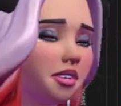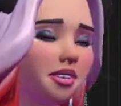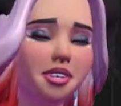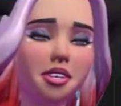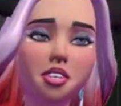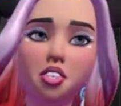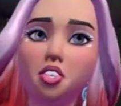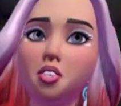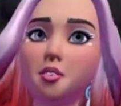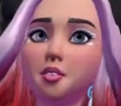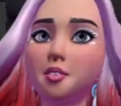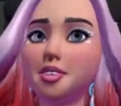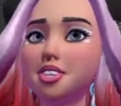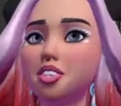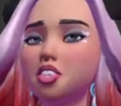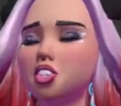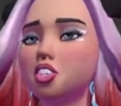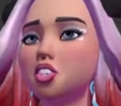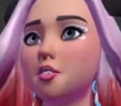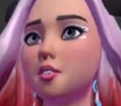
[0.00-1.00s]
of the sort of the
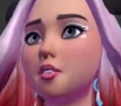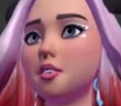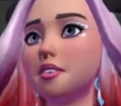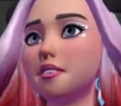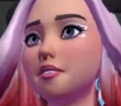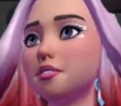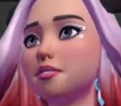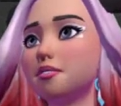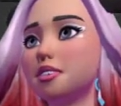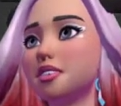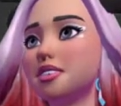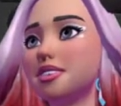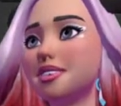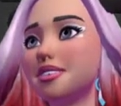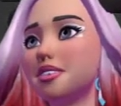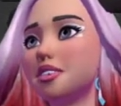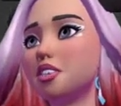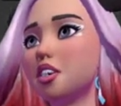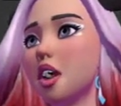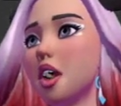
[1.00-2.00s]
short form
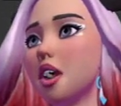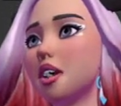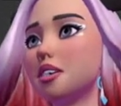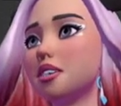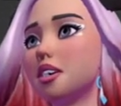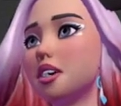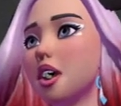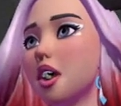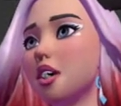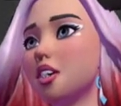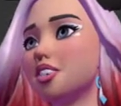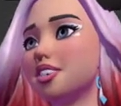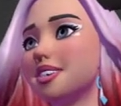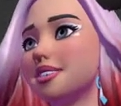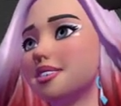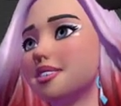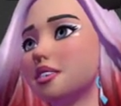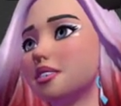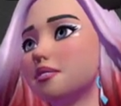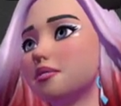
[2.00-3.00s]
games are a lot
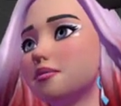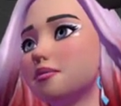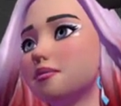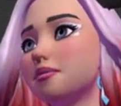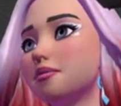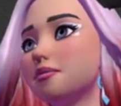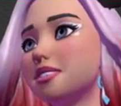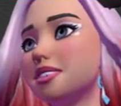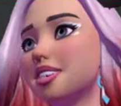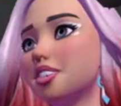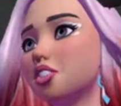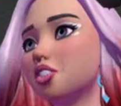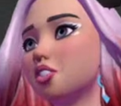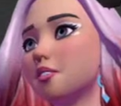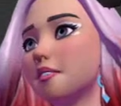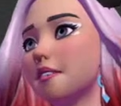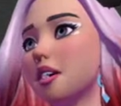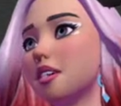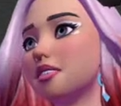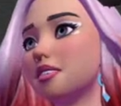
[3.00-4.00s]
cheaper now, but they're
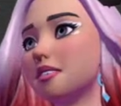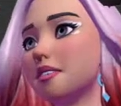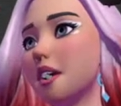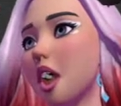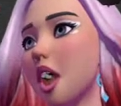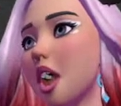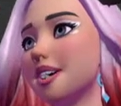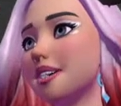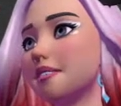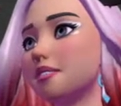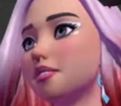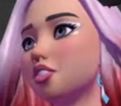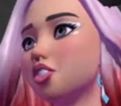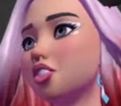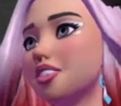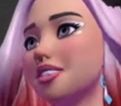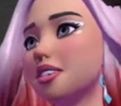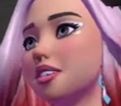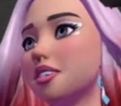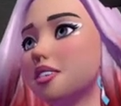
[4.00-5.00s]
sort of like
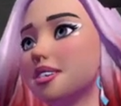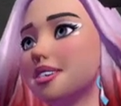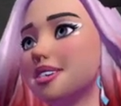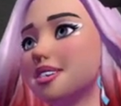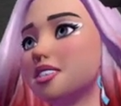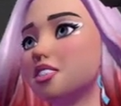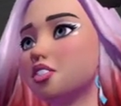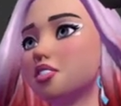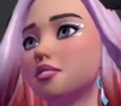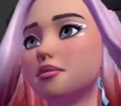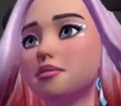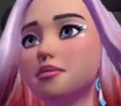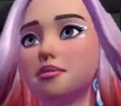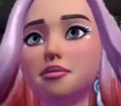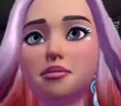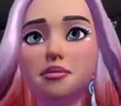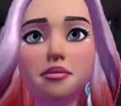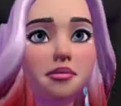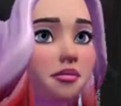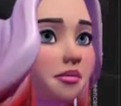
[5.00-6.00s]
5-7 quid.
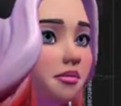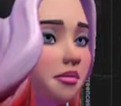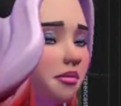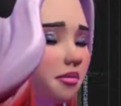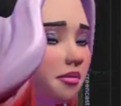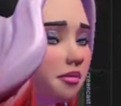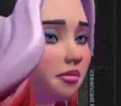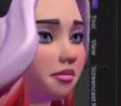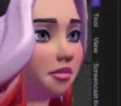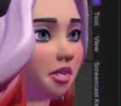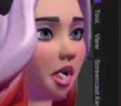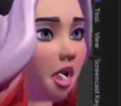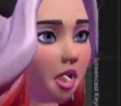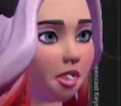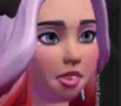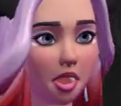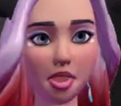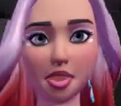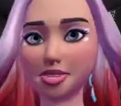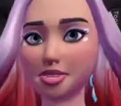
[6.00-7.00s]

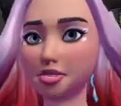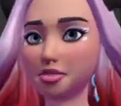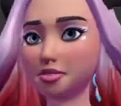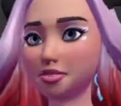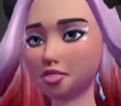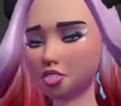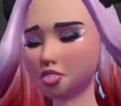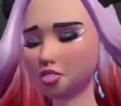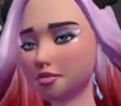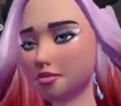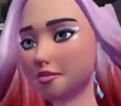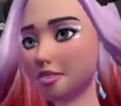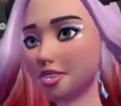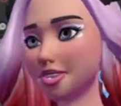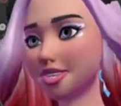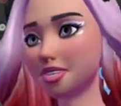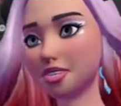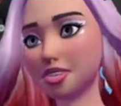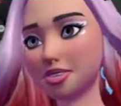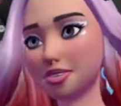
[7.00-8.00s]
I think that's
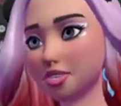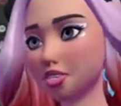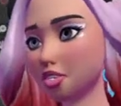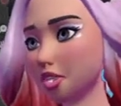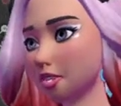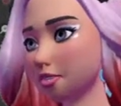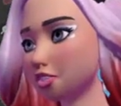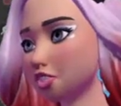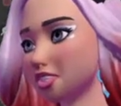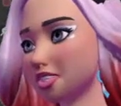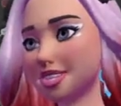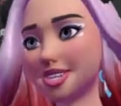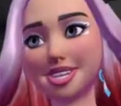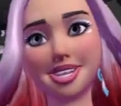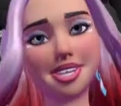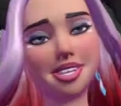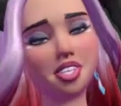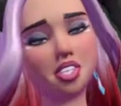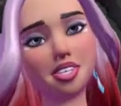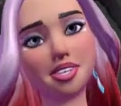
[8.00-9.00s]
keeping things honest, because it
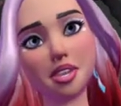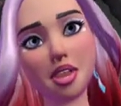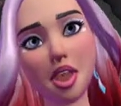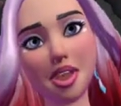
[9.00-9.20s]
used to be like